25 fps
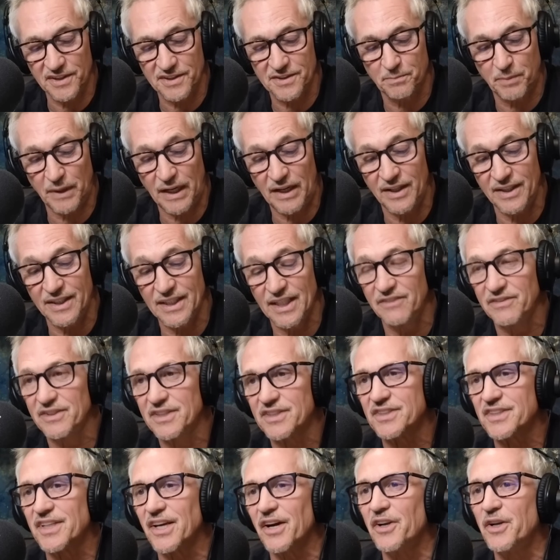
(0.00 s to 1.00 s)
is, Barry Davies
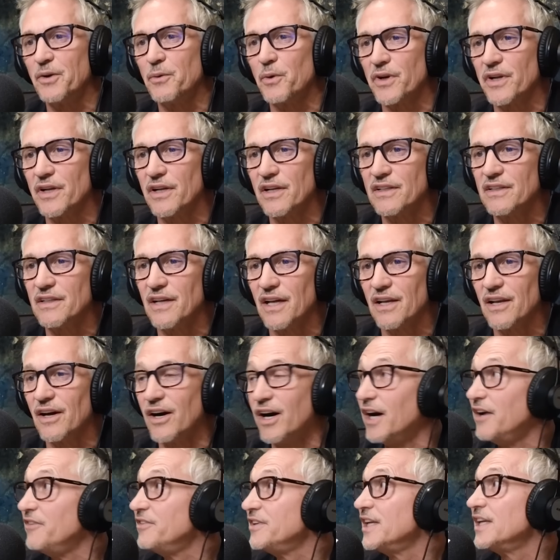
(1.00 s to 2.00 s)
is the only one
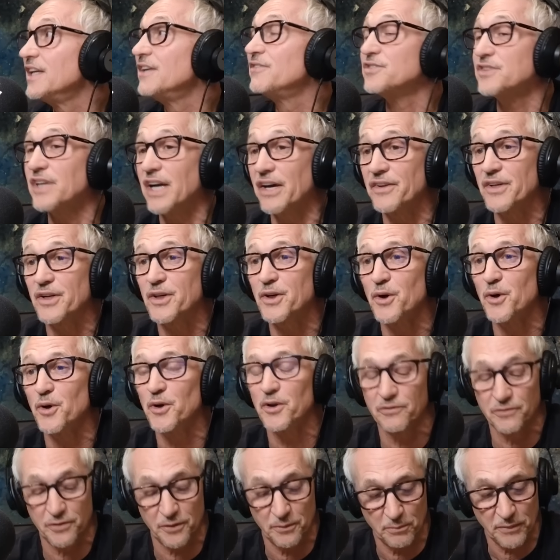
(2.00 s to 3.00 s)
alive, and he lives around the
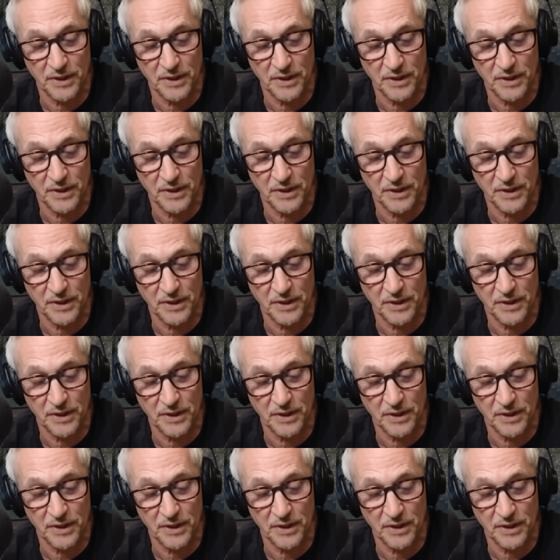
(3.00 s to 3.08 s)
corner from